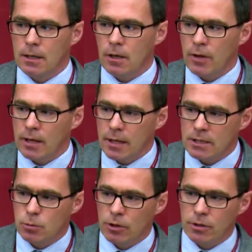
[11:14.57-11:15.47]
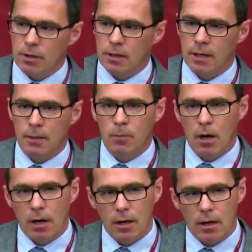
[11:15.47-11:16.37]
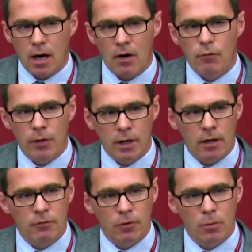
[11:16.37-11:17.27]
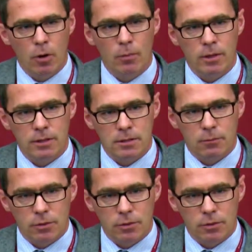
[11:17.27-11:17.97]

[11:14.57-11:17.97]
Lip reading: Now that's worth hovering on for a moment,